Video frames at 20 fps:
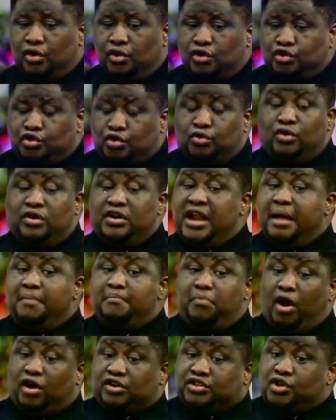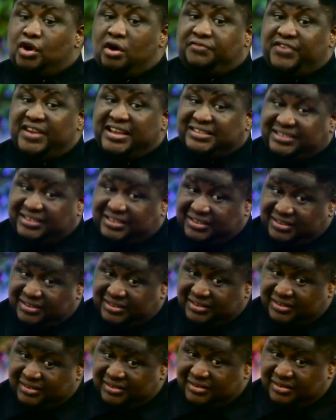Shouldn't they box your face?
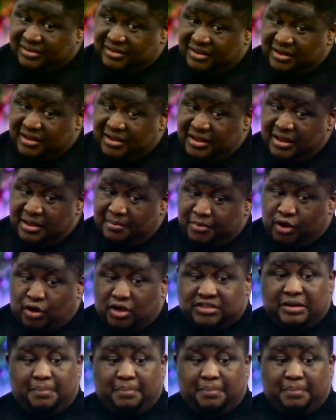Because